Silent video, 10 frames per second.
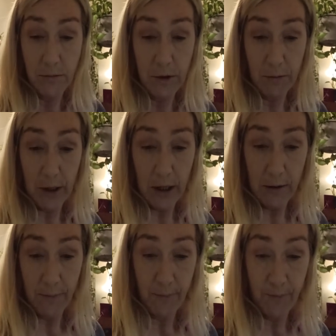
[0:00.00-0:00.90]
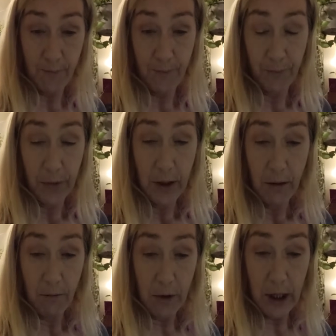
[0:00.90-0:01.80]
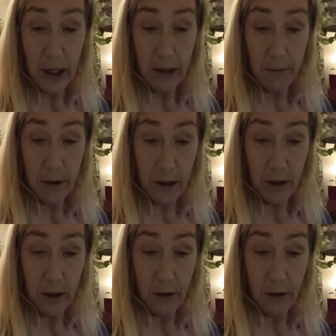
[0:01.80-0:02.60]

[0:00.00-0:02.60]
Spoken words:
But yeah. What animal are you